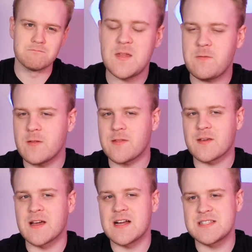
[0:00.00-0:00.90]
If you like the
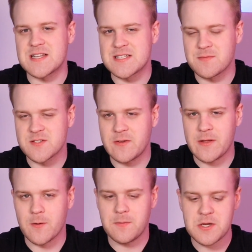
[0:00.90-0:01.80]
contents of this
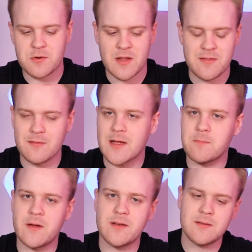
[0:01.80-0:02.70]
video, be sure to hit the like
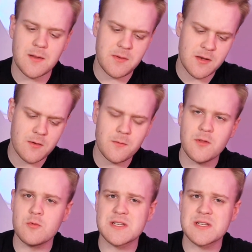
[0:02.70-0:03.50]
button, let me know in those